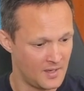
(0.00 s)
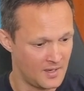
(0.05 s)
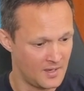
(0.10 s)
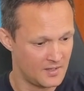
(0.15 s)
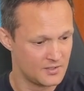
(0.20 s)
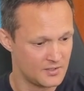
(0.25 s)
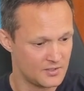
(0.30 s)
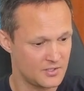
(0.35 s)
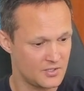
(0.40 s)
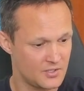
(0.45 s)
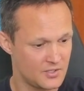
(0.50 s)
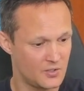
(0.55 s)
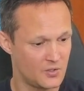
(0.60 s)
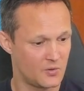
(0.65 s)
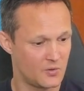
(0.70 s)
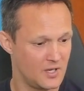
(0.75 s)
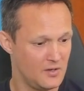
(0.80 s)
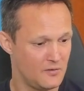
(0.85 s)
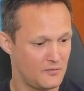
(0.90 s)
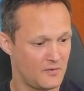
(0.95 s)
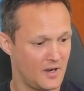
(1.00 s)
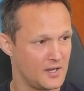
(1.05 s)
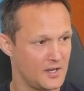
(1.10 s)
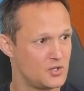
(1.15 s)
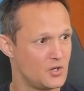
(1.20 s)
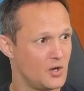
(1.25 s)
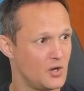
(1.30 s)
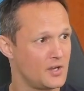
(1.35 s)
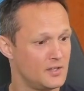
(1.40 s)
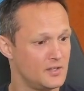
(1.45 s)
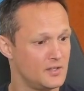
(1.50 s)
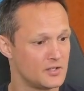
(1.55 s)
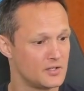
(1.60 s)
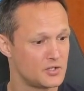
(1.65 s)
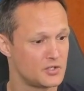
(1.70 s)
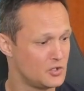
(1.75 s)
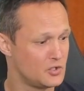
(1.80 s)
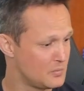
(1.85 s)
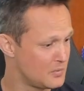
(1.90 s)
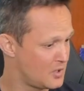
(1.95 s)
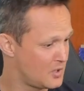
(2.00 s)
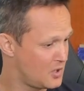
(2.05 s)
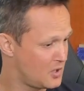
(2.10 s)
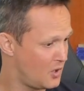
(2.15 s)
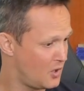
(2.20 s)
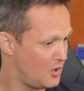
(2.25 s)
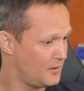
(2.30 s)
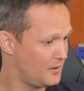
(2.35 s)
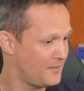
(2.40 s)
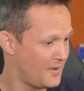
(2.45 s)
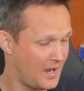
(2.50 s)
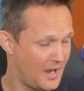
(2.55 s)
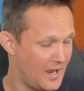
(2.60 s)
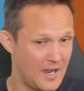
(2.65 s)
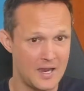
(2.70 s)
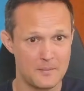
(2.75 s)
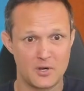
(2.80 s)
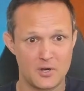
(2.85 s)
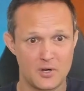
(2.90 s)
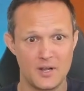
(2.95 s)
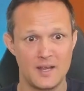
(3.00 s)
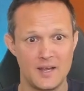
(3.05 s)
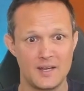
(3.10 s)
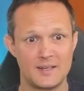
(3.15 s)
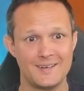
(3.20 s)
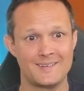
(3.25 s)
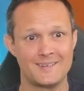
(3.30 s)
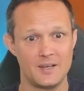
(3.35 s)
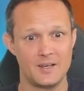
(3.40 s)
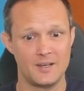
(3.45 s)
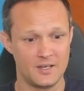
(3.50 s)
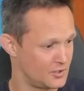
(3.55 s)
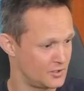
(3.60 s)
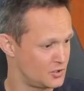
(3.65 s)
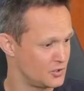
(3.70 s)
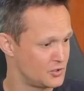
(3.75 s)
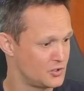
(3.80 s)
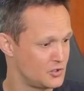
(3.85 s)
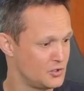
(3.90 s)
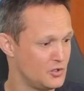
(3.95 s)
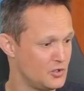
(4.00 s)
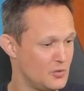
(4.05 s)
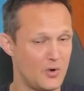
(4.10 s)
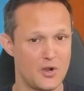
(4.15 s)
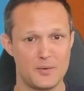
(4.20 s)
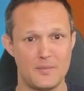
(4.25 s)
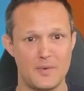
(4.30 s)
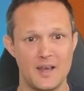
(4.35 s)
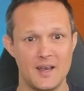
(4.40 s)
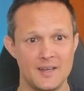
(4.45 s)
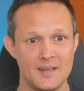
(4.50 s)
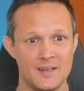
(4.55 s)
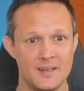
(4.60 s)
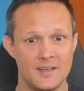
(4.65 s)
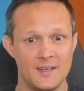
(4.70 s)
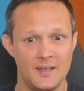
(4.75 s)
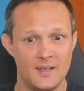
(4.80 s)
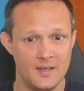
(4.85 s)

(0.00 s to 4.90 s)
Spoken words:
So if I join the Zoom call, I'm connected to Zoom on my